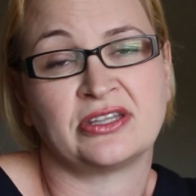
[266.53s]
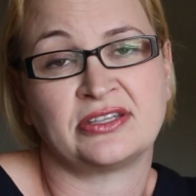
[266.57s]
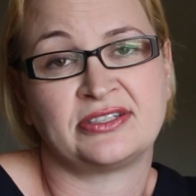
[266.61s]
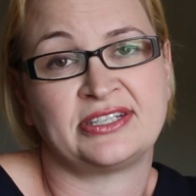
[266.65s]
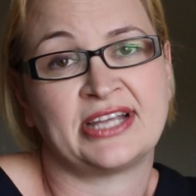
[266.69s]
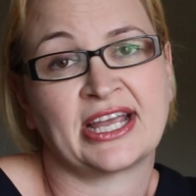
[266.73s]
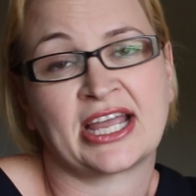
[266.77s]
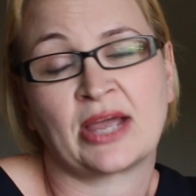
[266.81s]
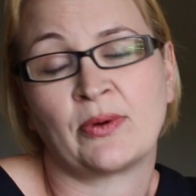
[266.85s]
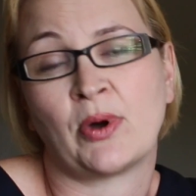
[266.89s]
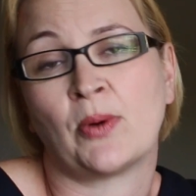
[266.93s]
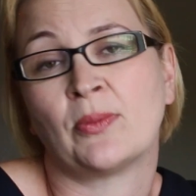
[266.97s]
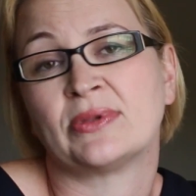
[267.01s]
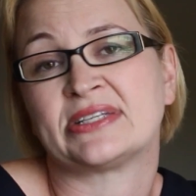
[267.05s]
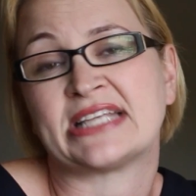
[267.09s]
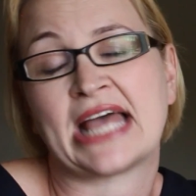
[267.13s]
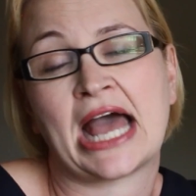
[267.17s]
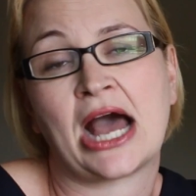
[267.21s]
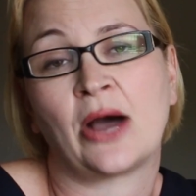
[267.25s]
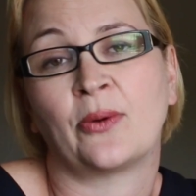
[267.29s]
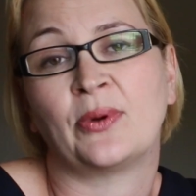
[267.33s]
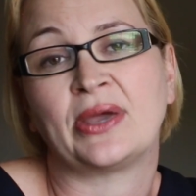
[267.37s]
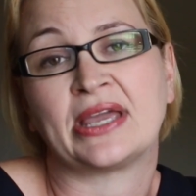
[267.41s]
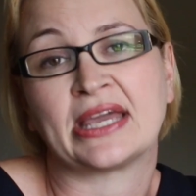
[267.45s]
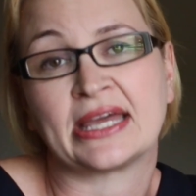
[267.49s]
The second one was
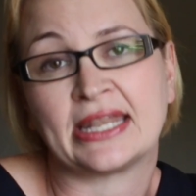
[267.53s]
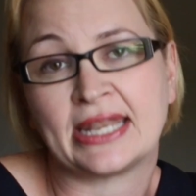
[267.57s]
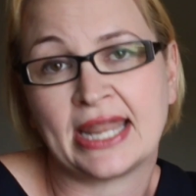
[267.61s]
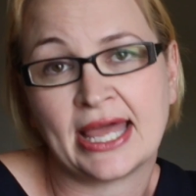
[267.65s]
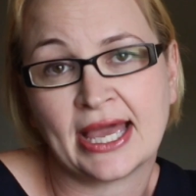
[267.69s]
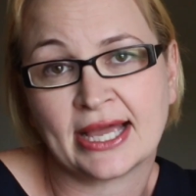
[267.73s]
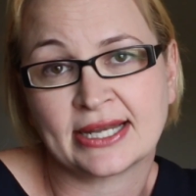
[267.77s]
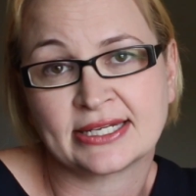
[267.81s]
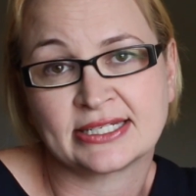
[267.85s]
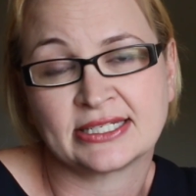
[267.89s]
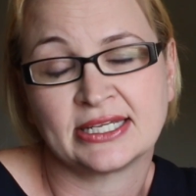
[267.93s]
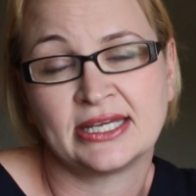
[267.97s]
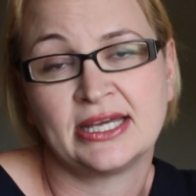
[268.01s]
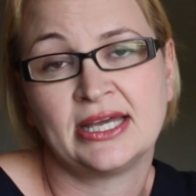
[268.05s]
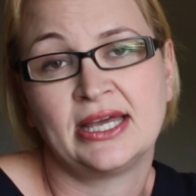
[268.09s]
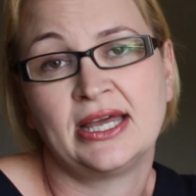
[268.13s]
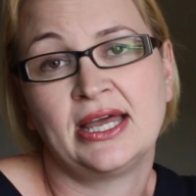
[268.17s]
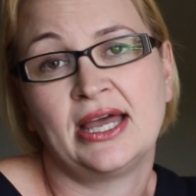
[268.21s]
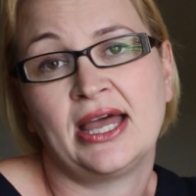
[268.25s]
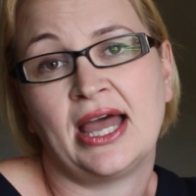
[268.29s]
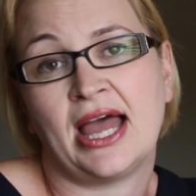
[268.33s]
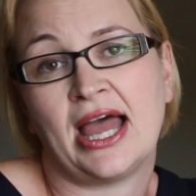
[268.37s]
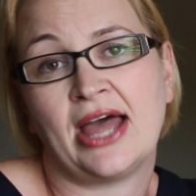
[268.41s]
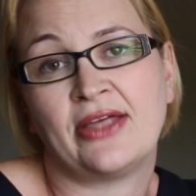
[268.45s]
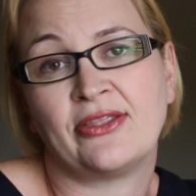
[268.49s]
how we connect,
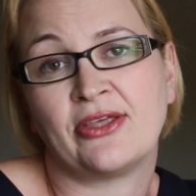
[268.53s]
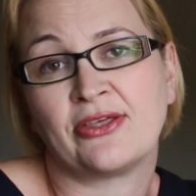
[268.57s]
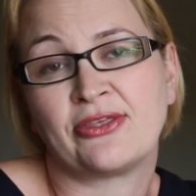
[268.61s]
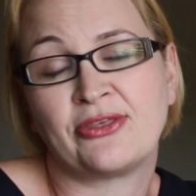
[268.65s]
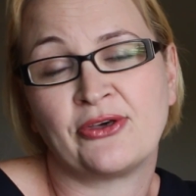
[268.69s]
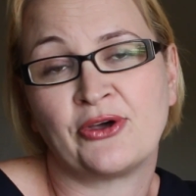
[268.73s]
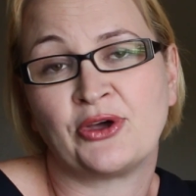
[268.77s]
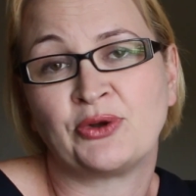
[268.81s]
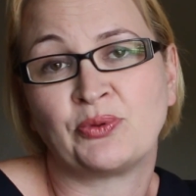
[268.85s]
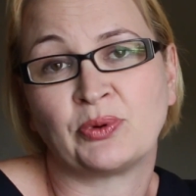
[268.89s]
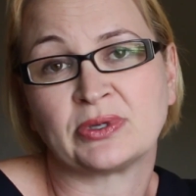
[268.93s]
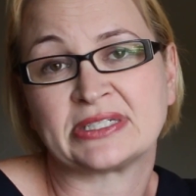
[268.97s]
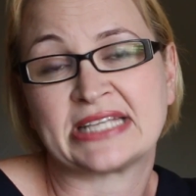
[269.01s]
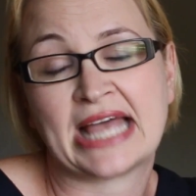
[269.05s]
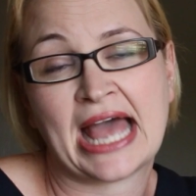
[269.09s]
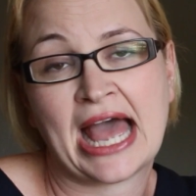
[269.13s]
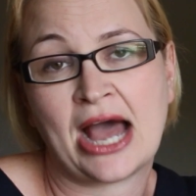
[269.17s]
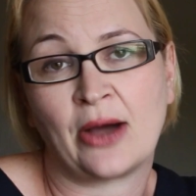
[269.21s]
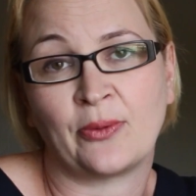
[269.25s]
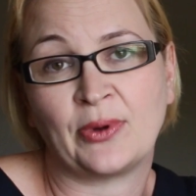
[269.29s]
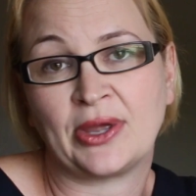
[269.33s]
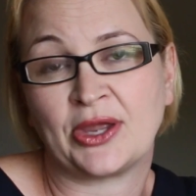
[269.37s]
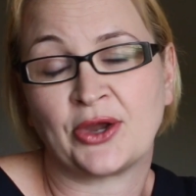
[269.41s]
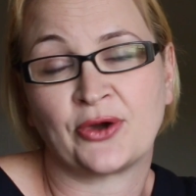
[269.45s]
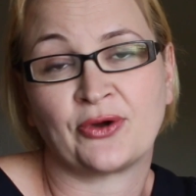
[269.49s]
and the third was
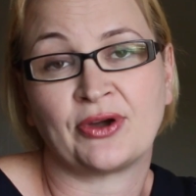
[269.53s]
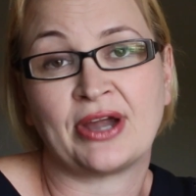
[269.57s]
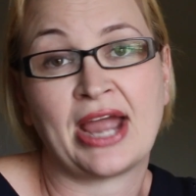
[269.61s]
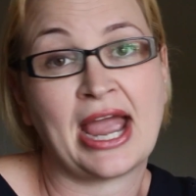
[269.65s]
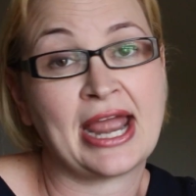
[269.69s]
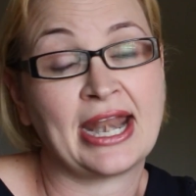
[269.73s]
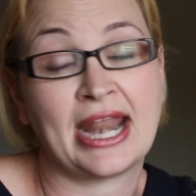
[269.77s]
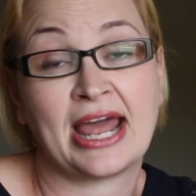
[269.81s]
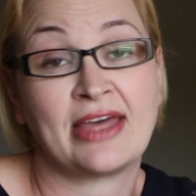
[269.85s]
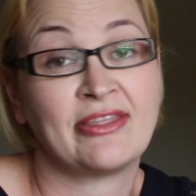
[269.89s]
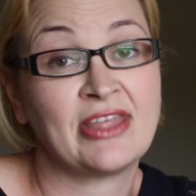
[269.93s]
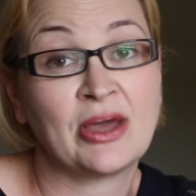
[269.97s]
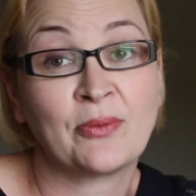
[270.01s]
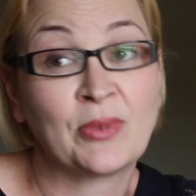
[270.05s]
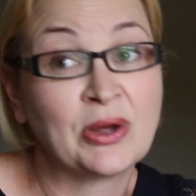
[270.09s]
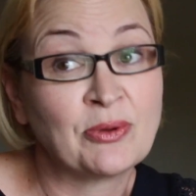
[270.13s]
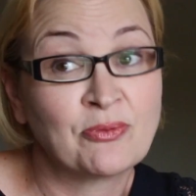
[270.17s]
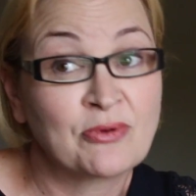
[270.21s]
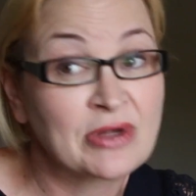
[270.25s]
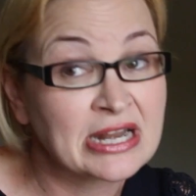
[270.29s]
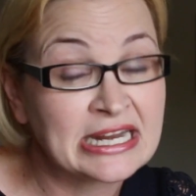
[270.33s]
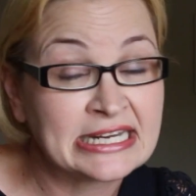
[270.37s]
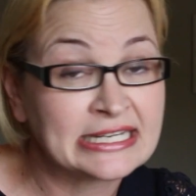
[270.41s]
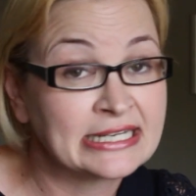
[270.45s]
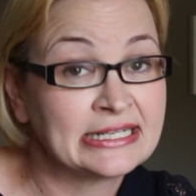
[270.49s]
how we create. And then we
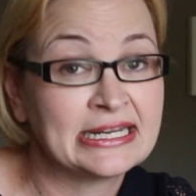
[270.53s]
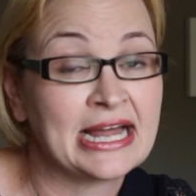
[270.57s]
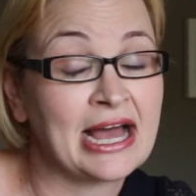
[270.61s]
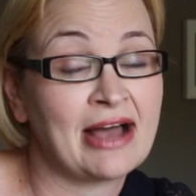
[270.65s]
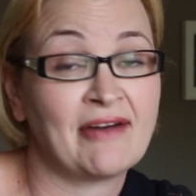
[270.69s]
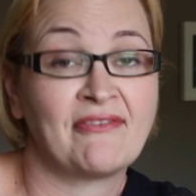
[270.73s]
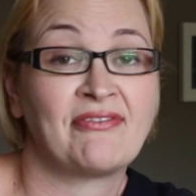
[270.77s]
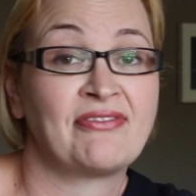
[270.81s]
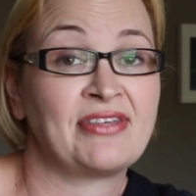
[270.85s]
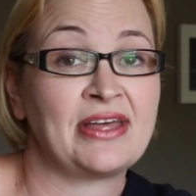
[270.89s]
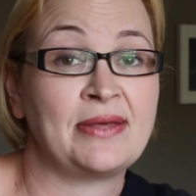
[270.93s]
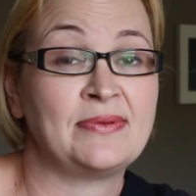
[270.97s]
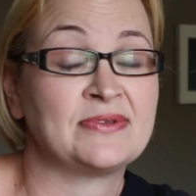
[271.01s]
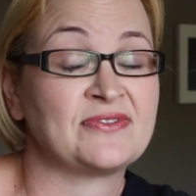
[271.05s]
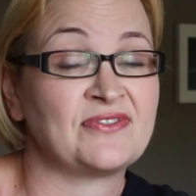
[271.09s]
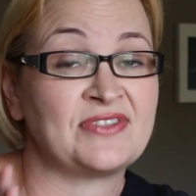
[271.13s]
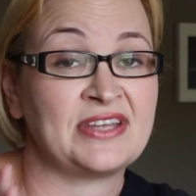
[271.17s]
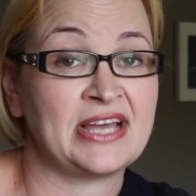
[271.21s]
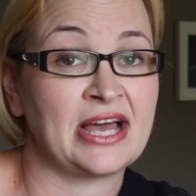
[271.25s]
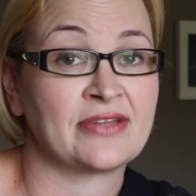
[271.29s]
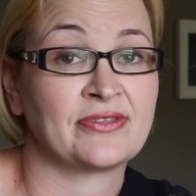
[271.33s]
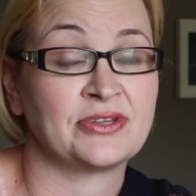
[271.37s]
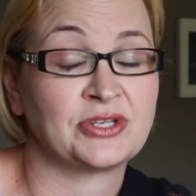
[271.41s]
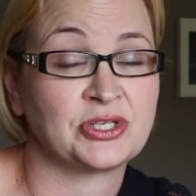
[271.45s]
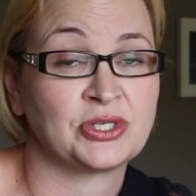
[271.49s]
really didn't have themes for
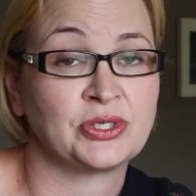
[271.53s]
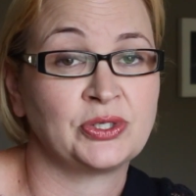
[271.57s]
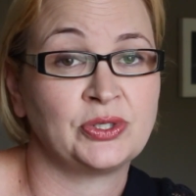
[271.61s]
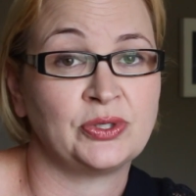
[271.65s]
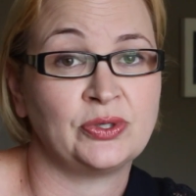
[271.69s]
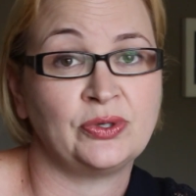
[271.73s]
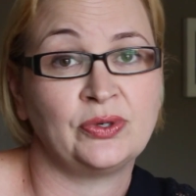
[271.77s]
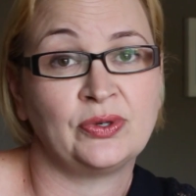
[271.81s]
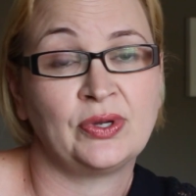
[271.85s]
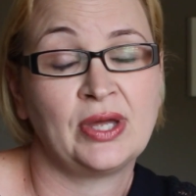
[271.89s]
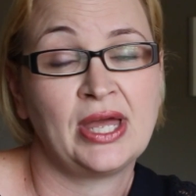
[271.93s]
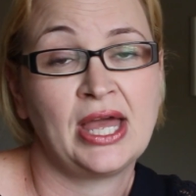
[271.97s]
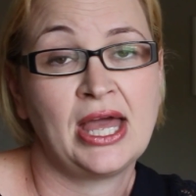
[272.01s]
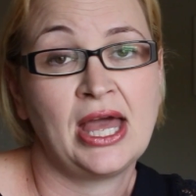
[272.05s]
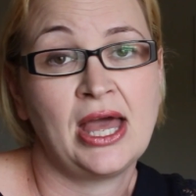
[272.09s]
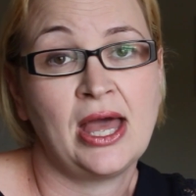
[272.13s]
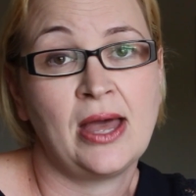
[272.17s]
the other 2,